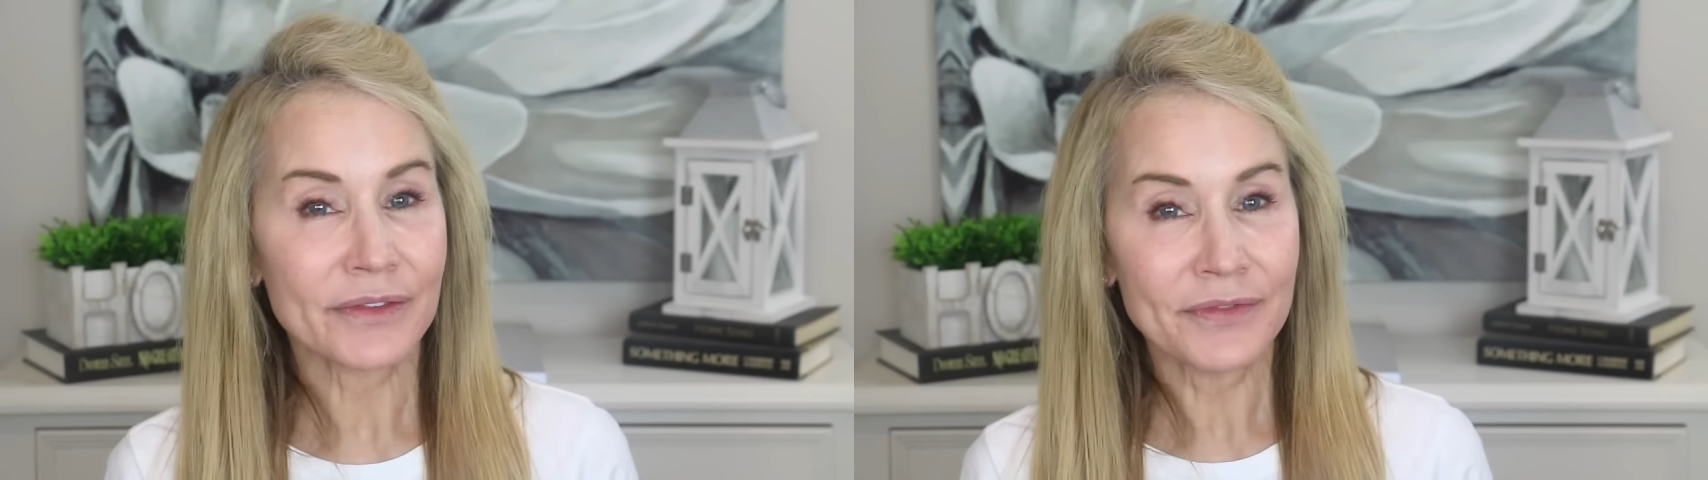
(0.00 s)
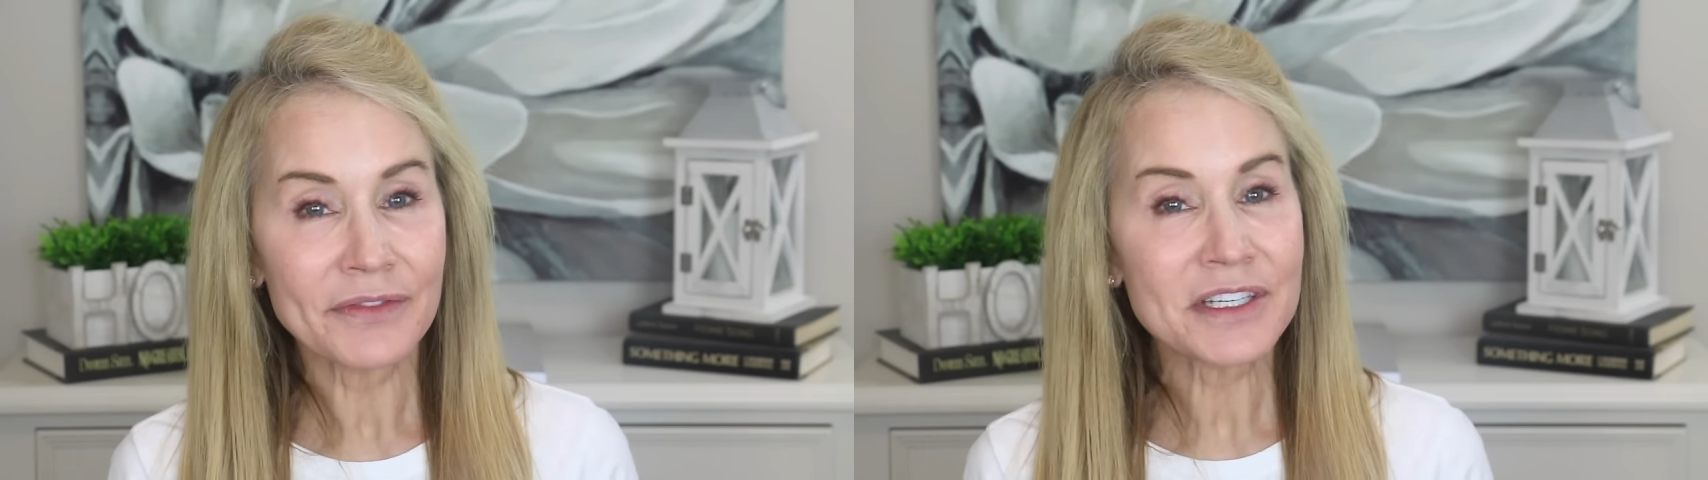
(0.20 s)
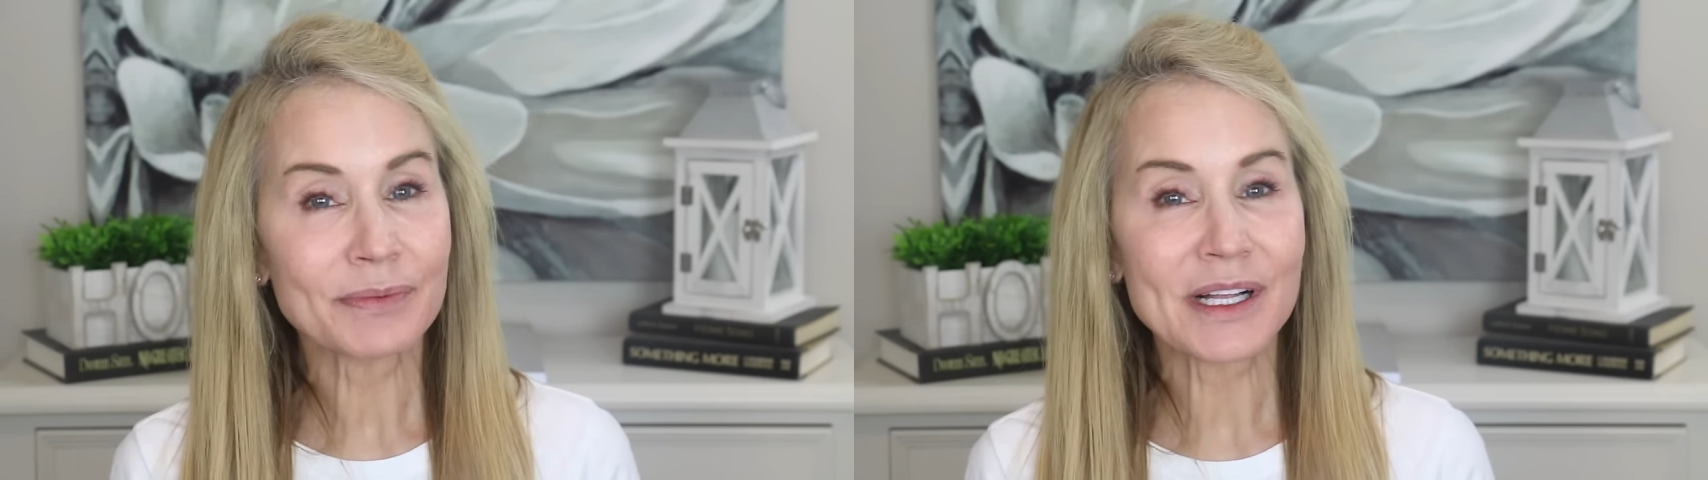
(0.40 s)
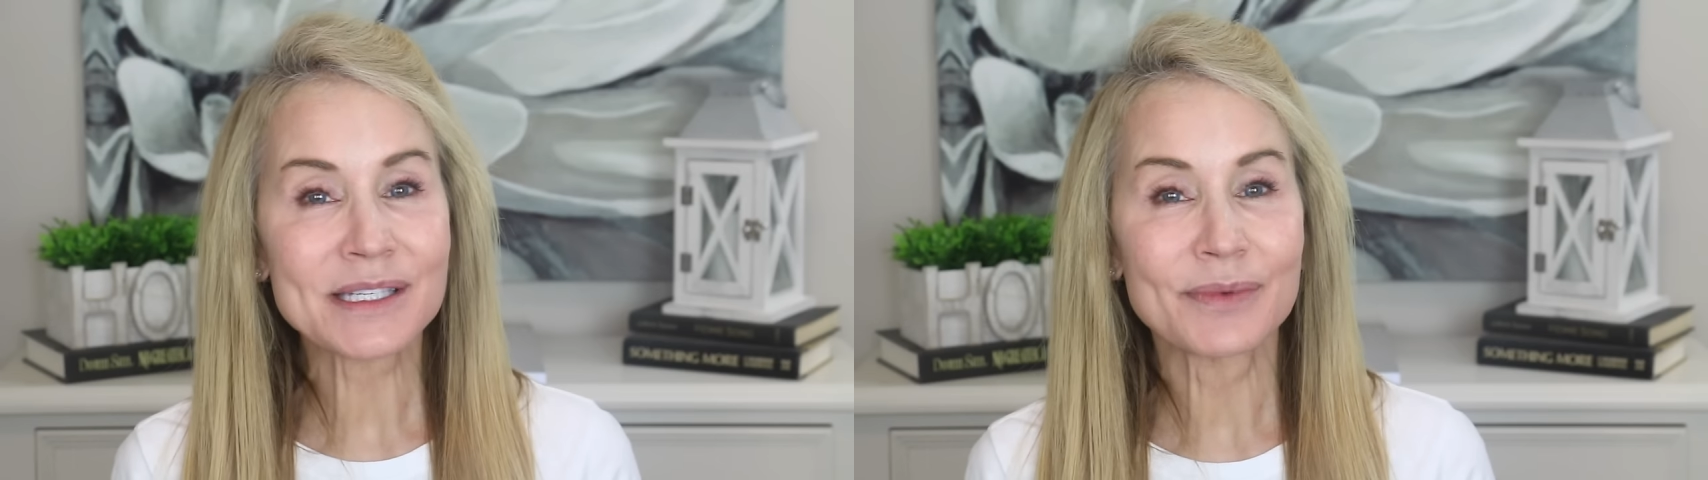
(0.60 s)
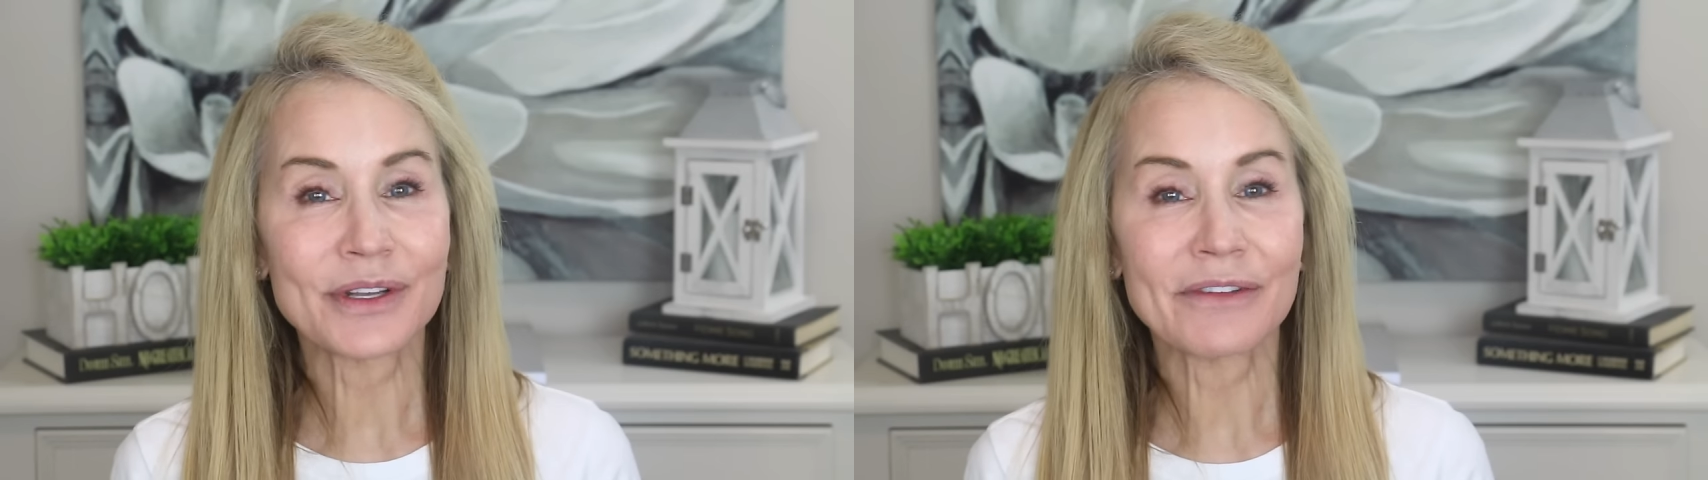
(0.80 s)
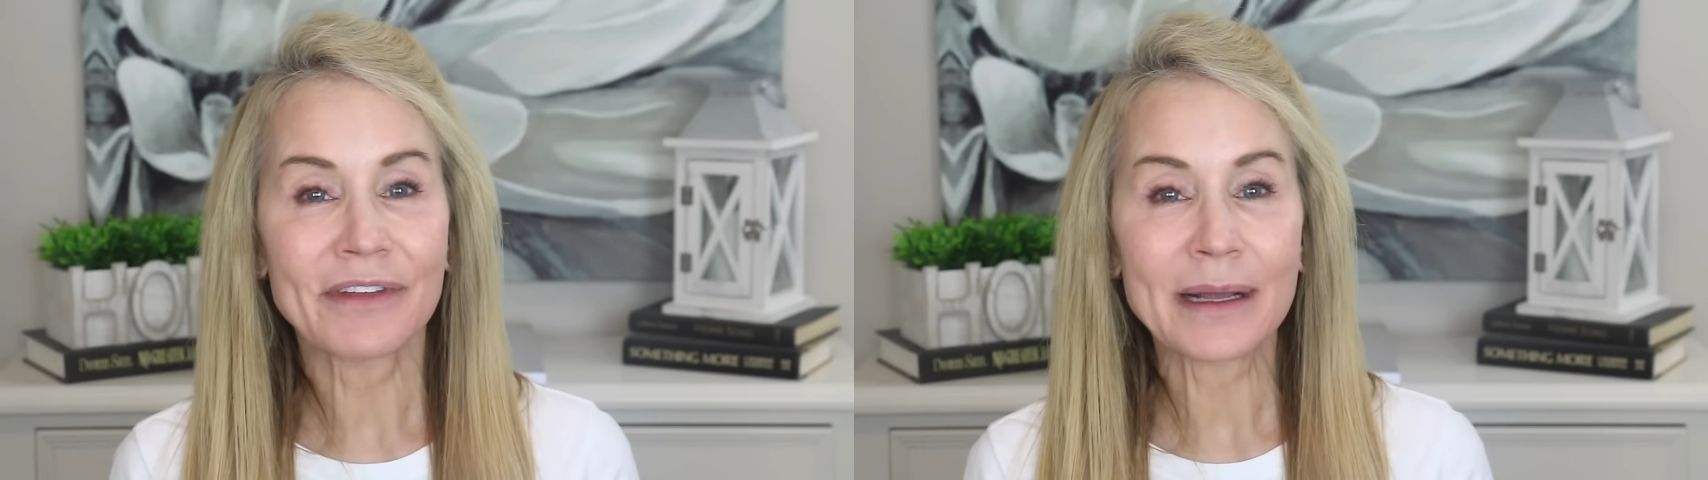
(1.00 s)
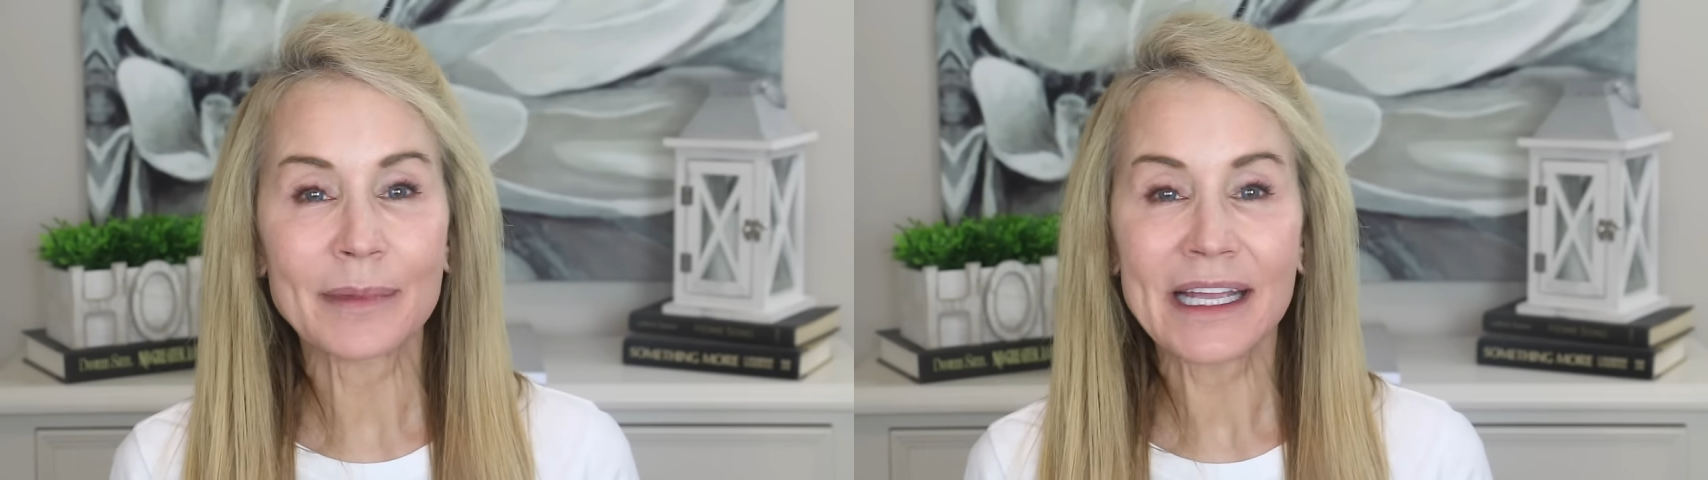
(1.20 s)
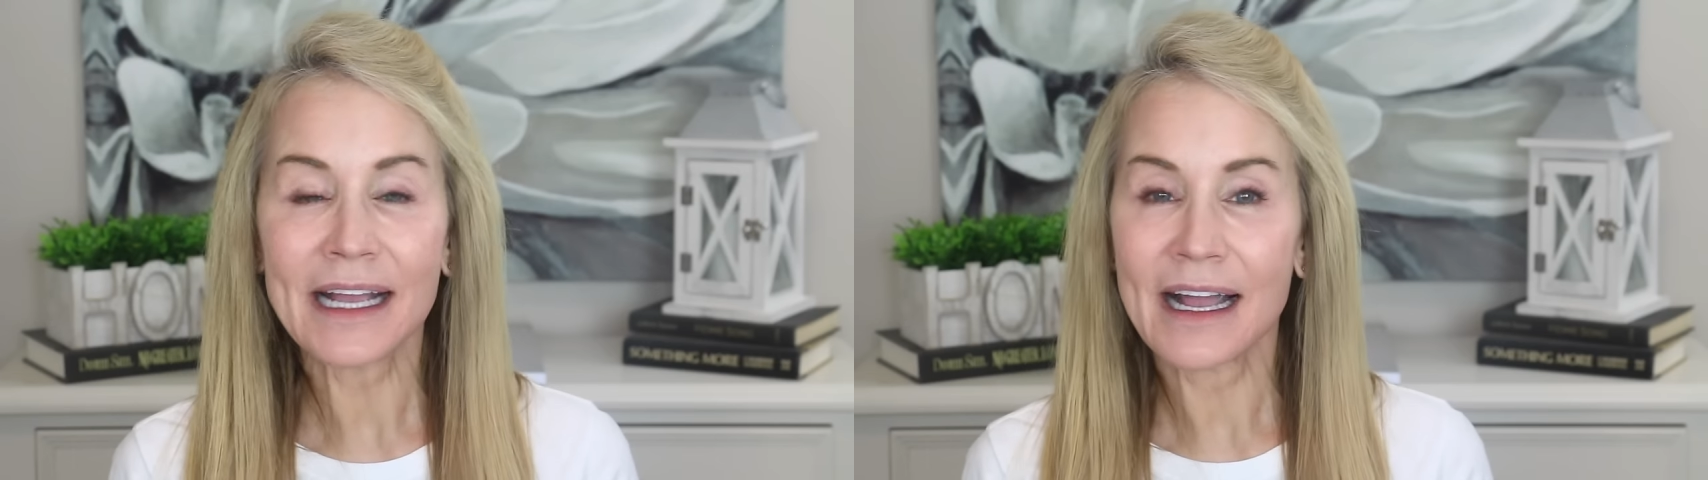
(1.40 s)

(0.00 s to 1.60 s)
the 50 Plus Beauty family,